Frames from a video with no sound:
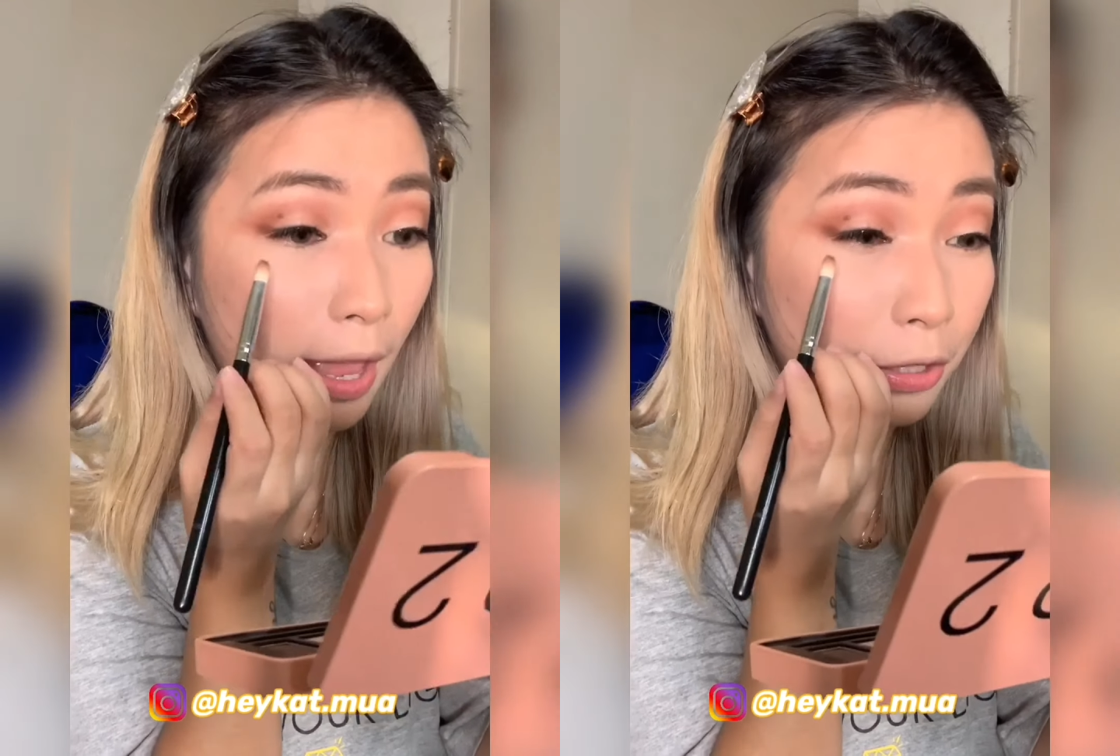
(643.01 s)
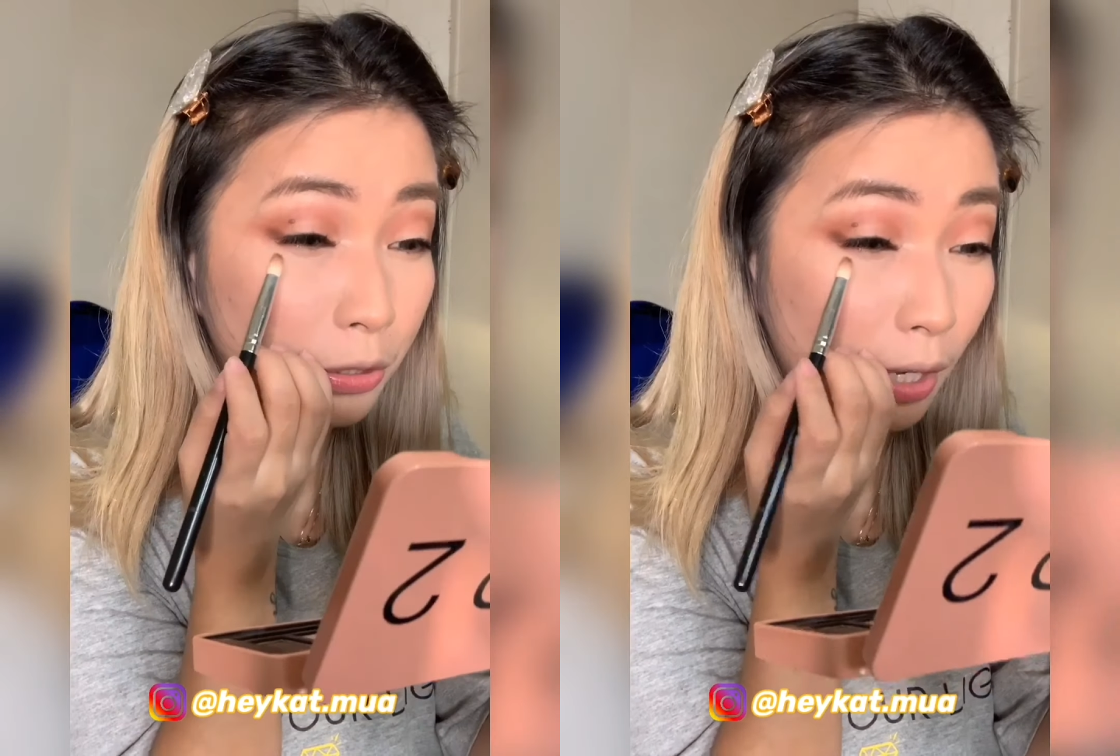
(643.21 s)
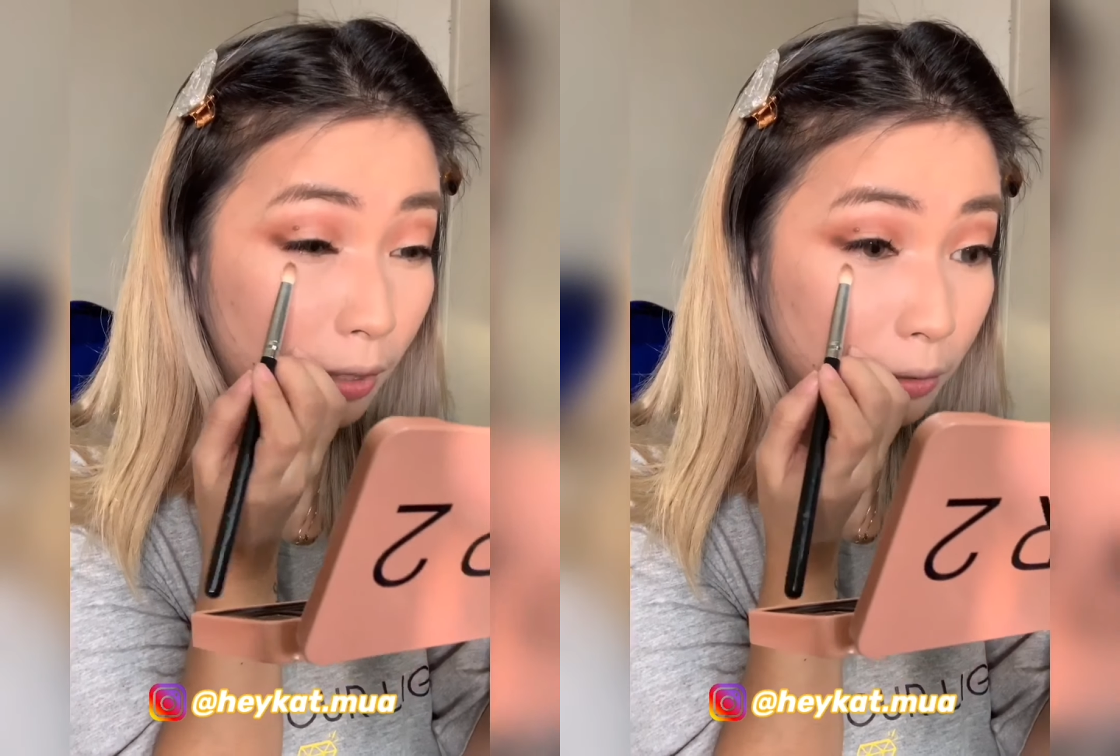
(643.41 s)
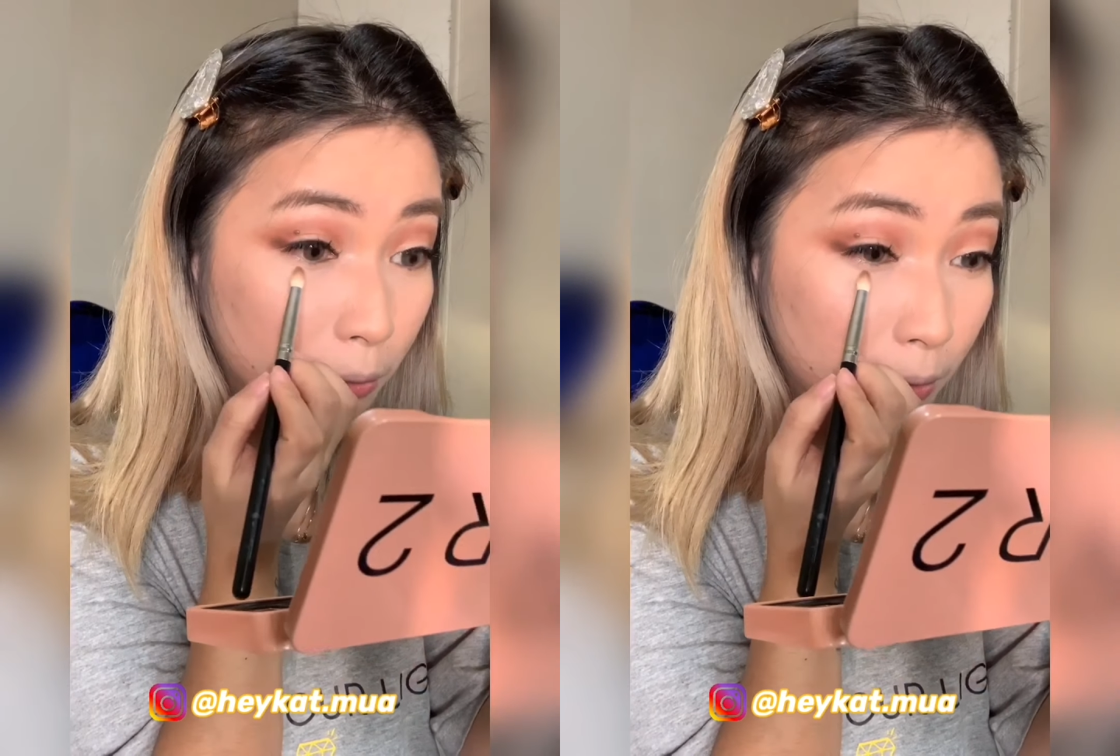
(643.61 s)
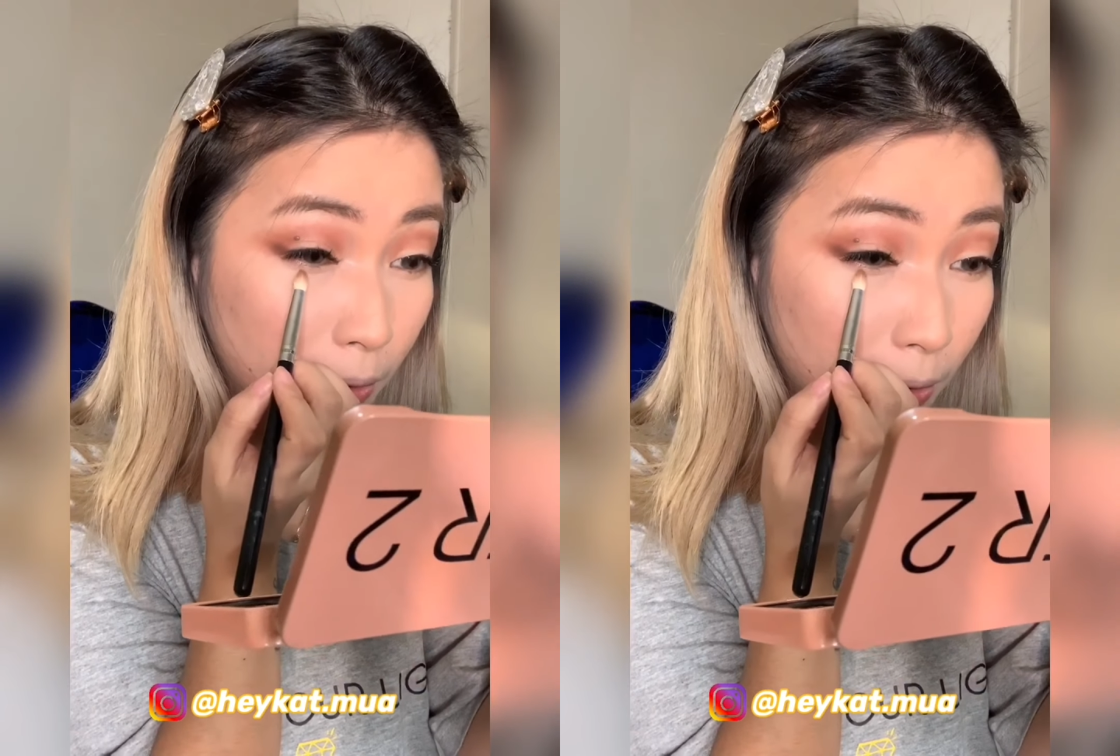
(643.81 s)

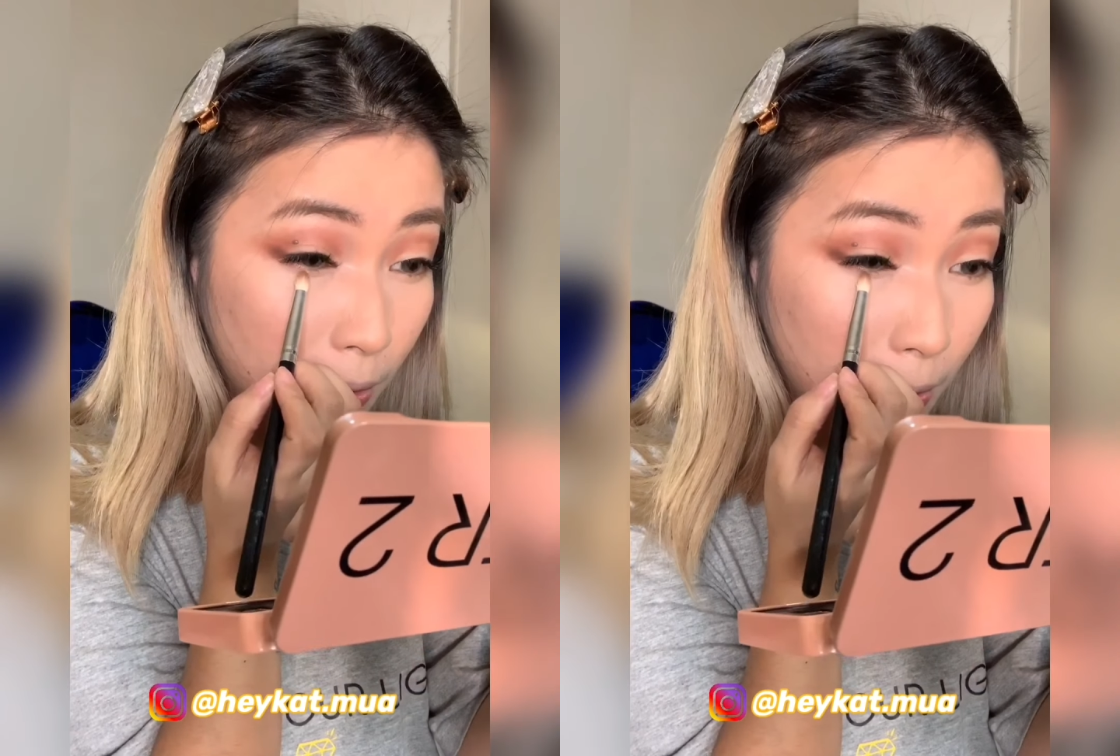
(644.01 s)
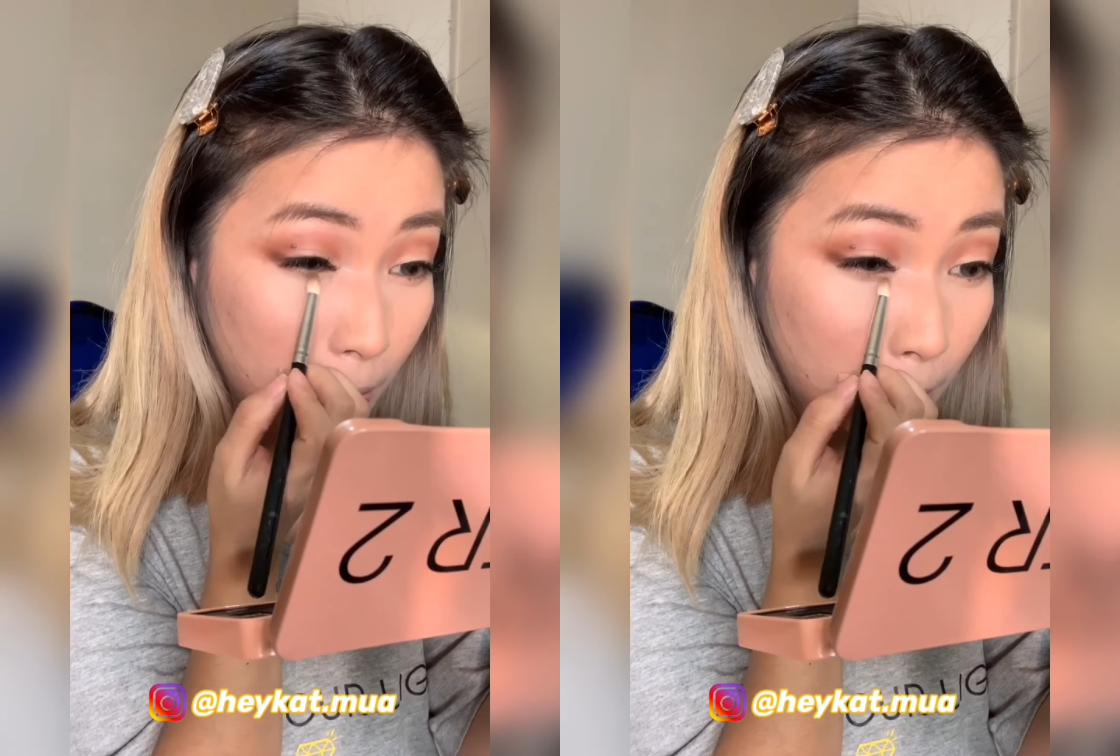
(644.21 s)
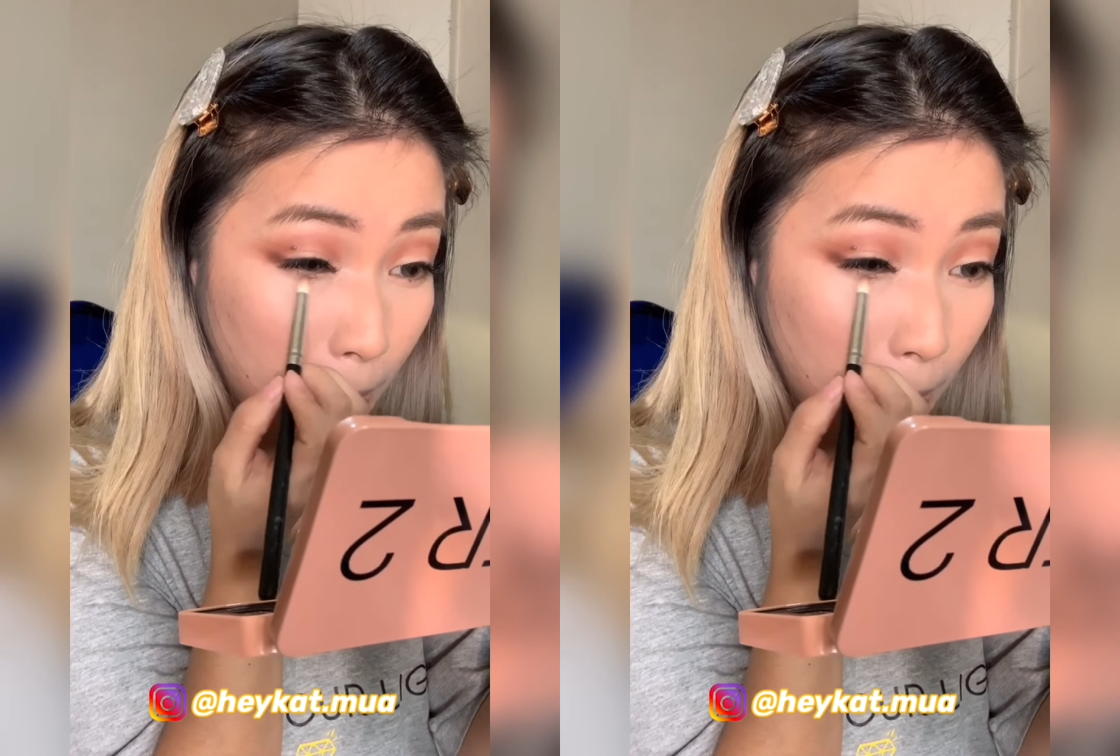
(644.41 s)
eyeshadow here.